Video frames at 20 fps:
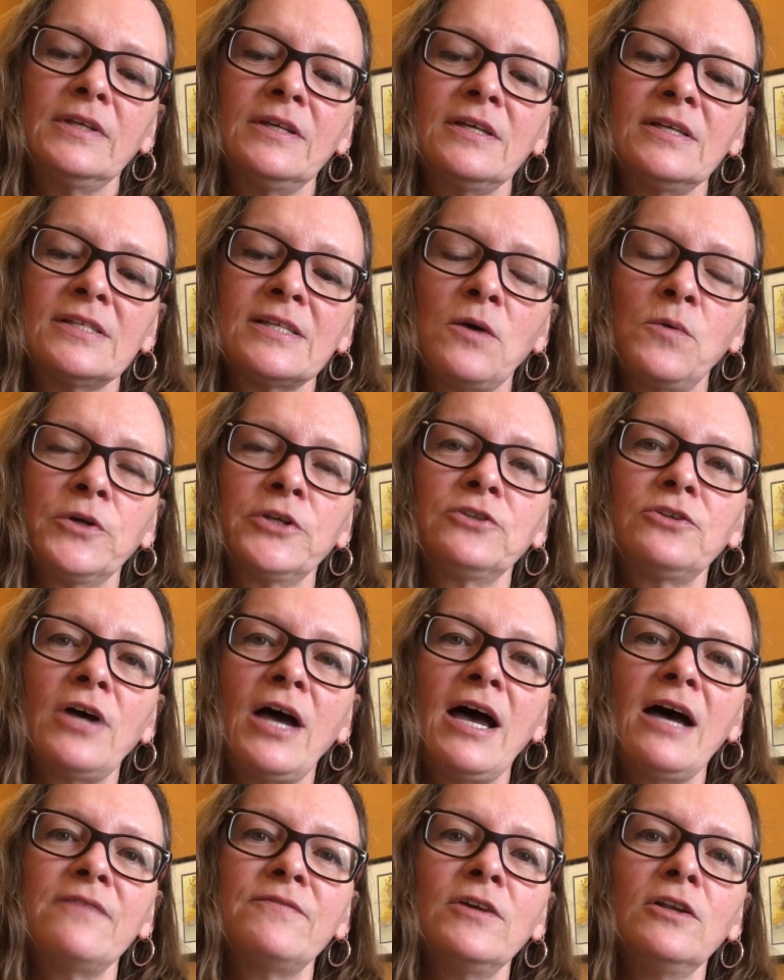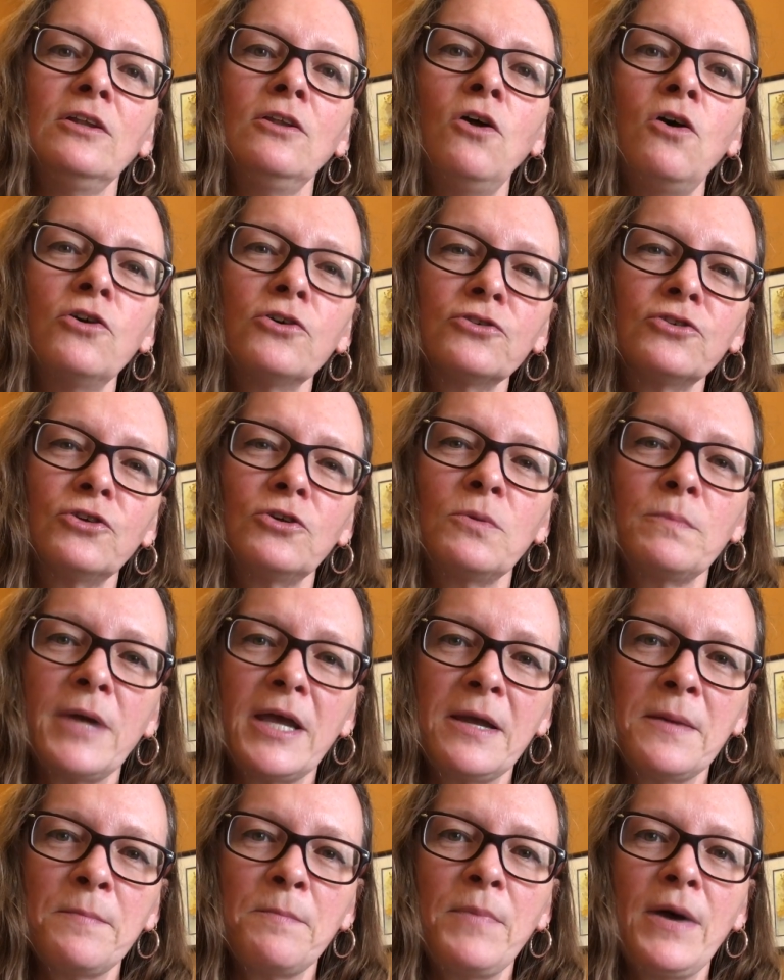is going to have a long-term
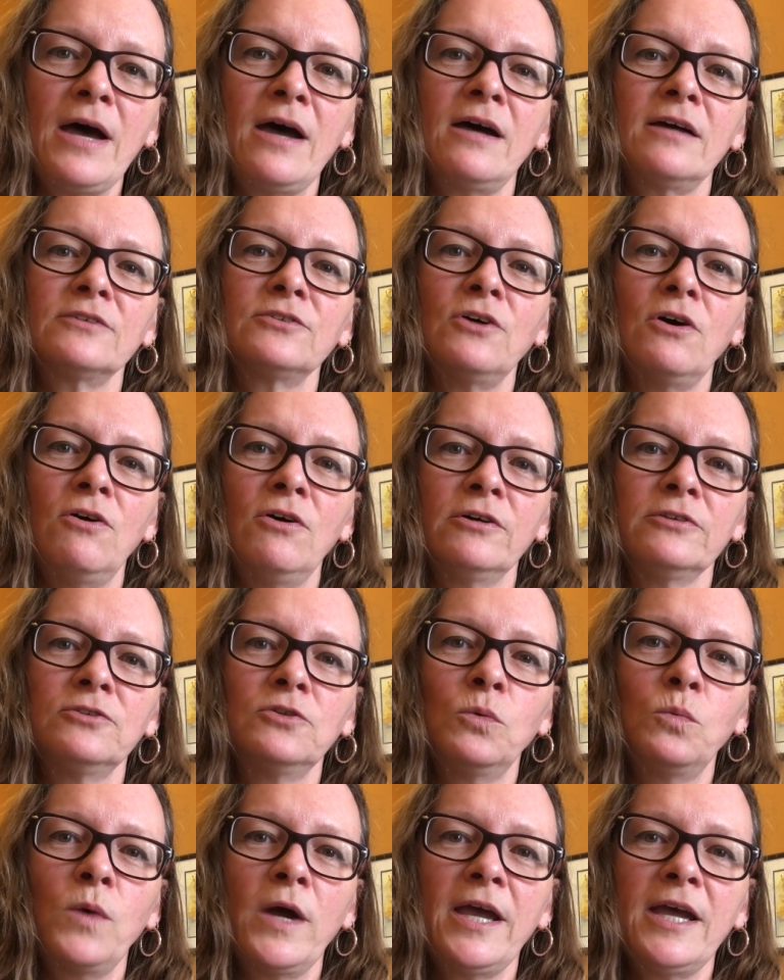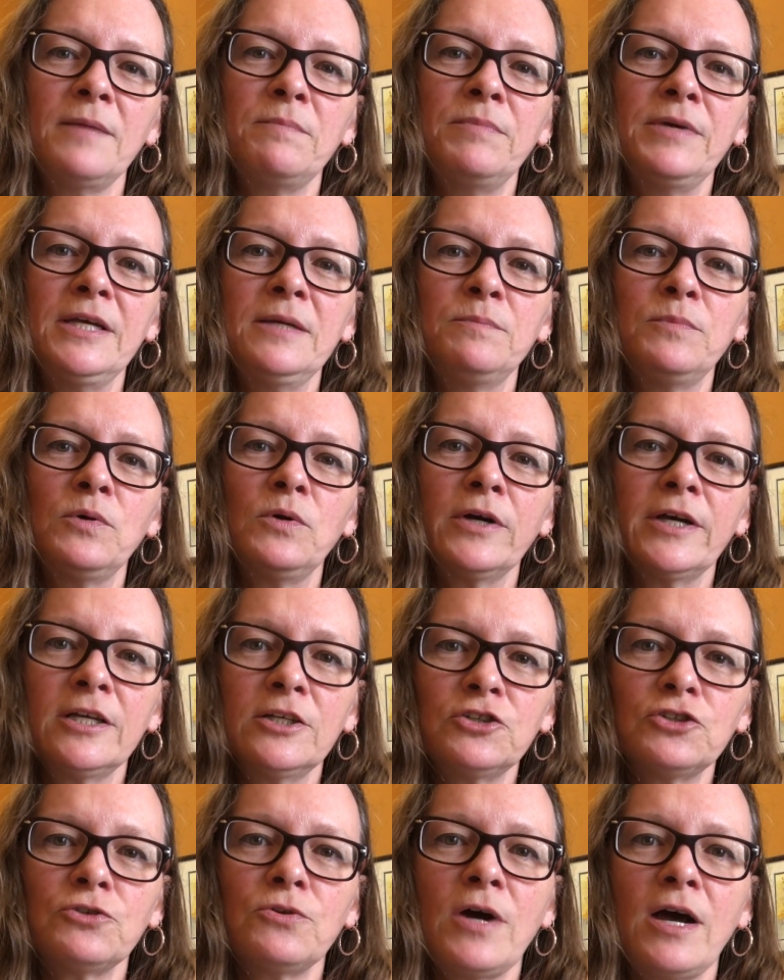impact on the way people
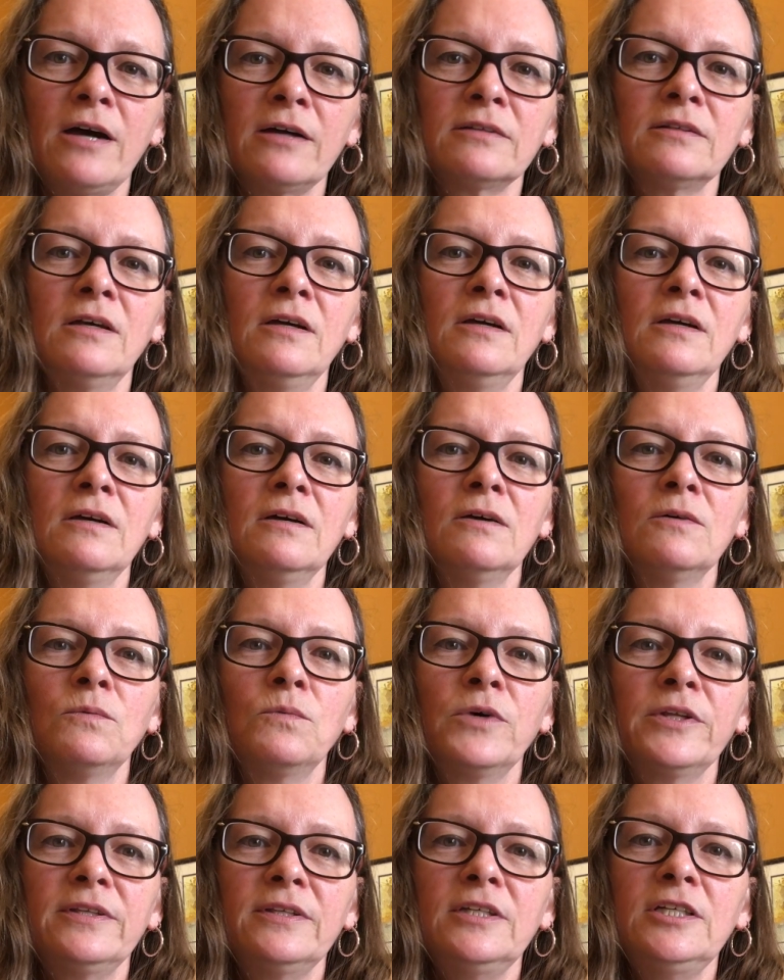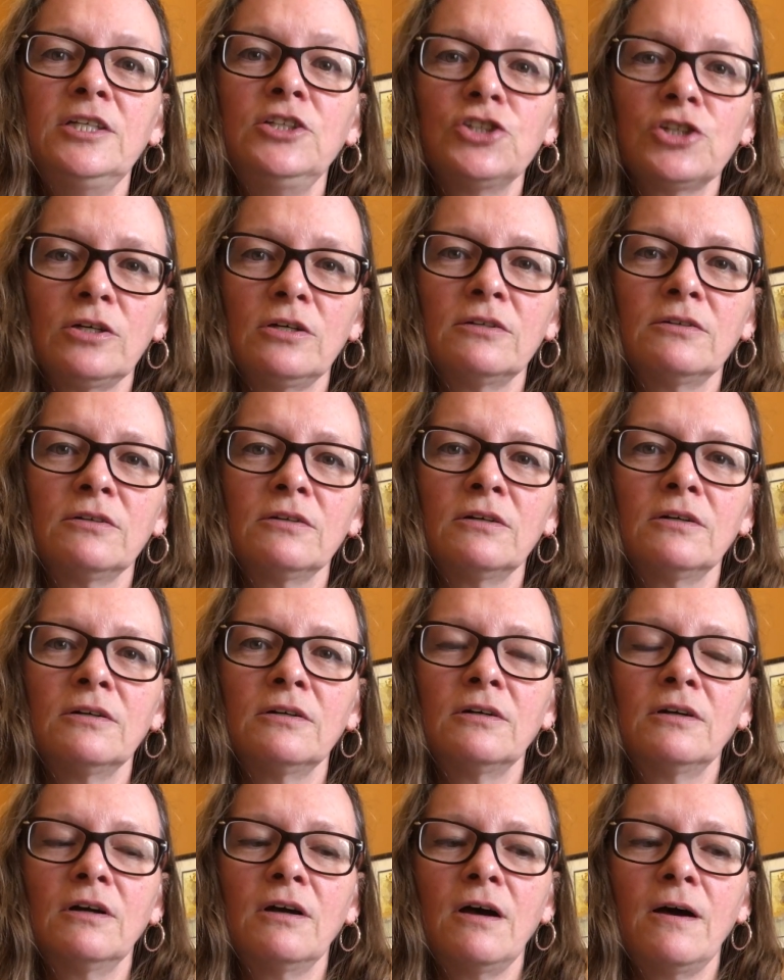interact with each
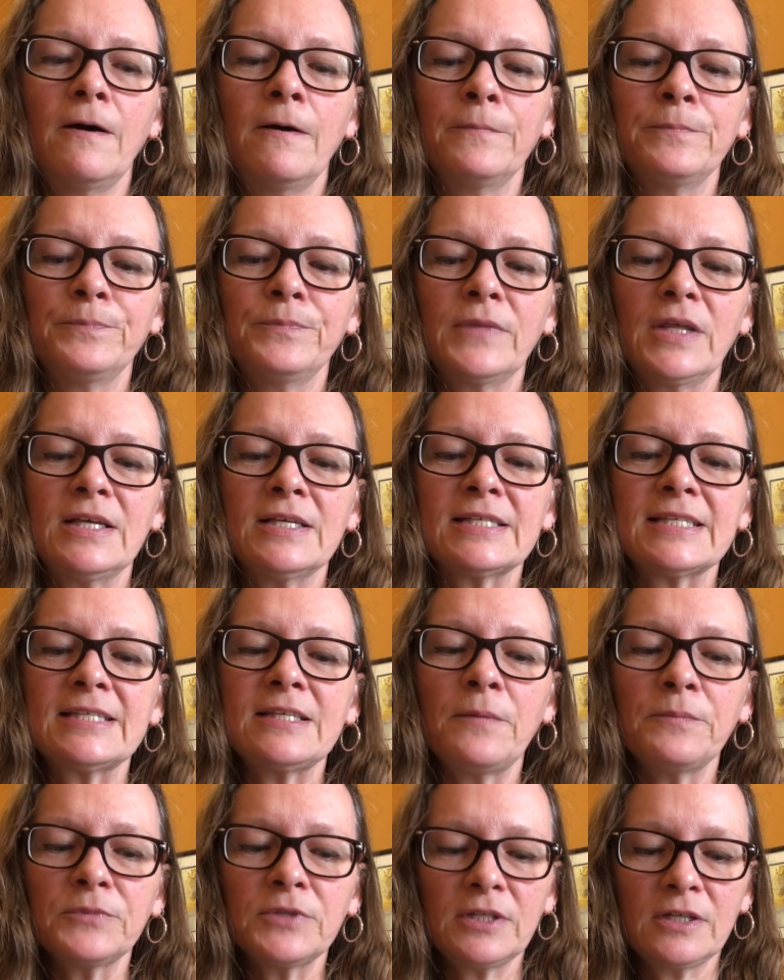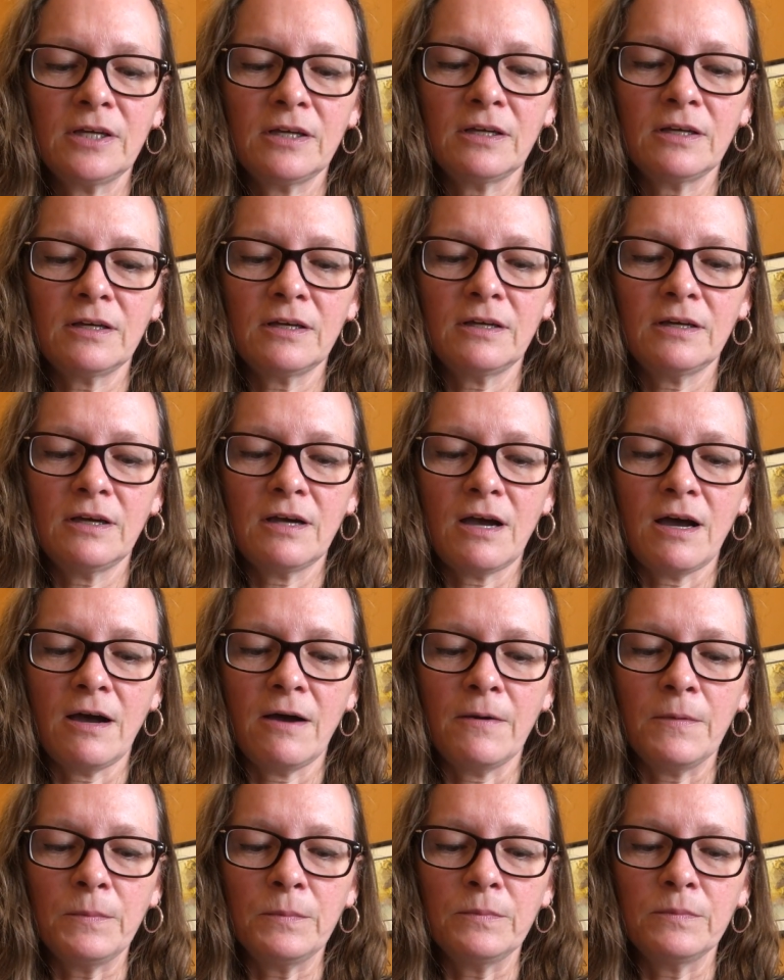other is something
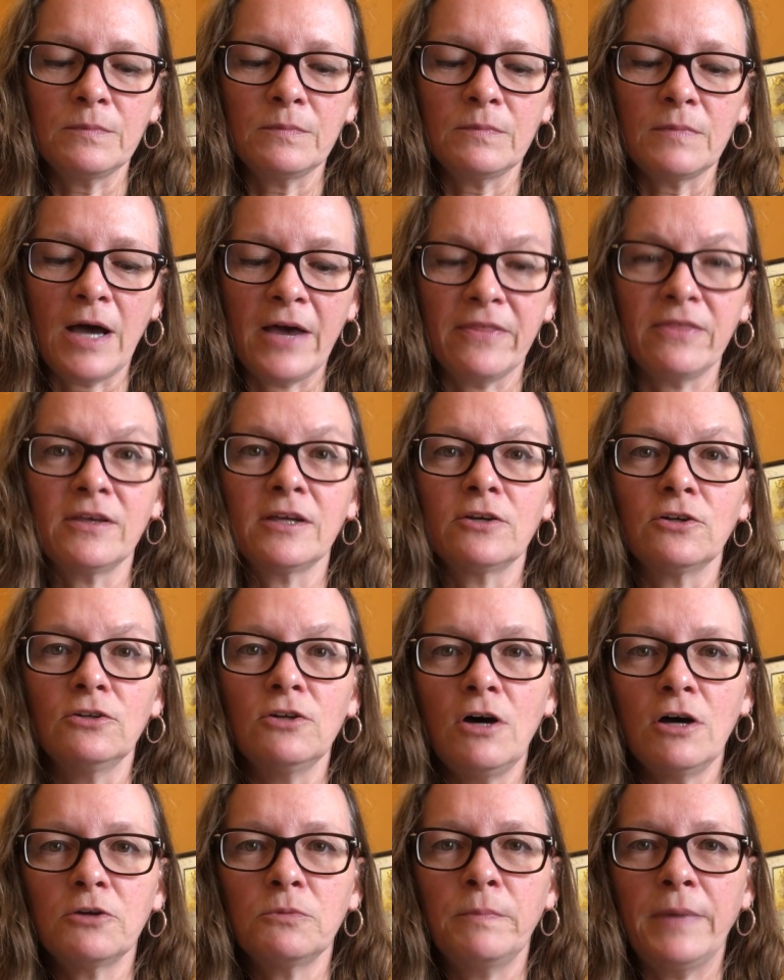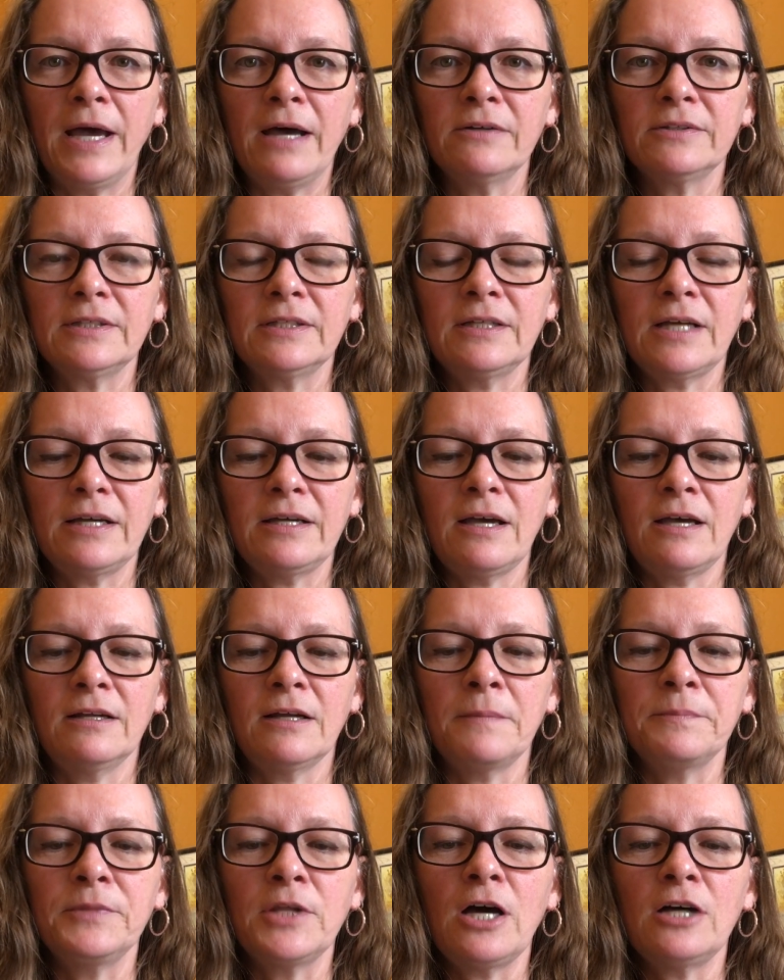I think a lot about, and
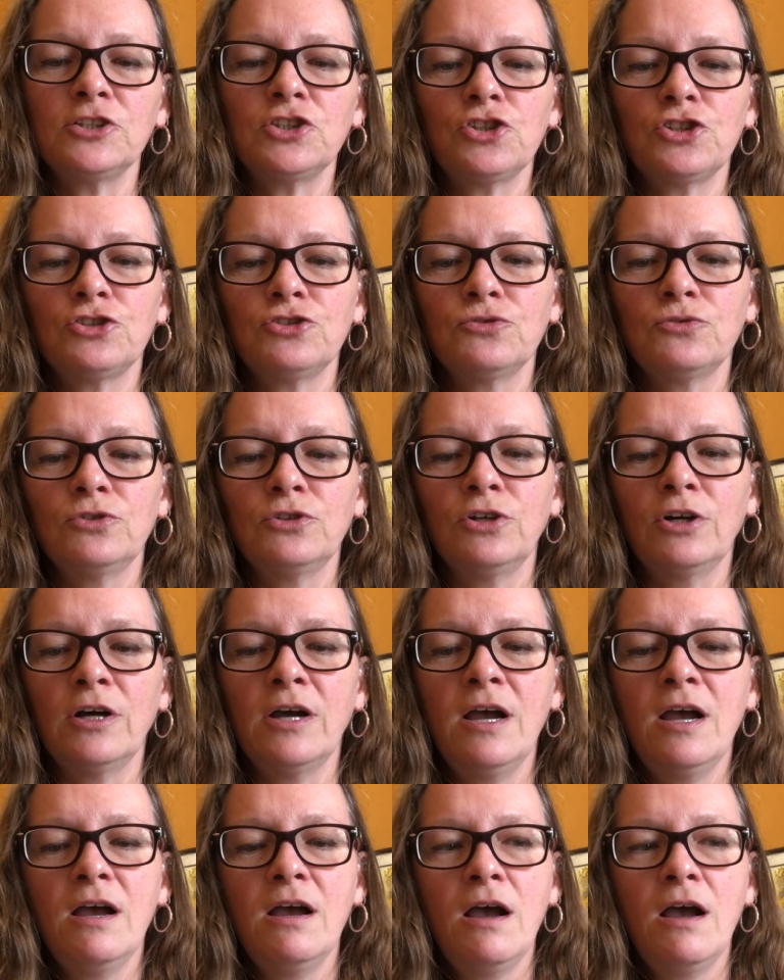I'm not sure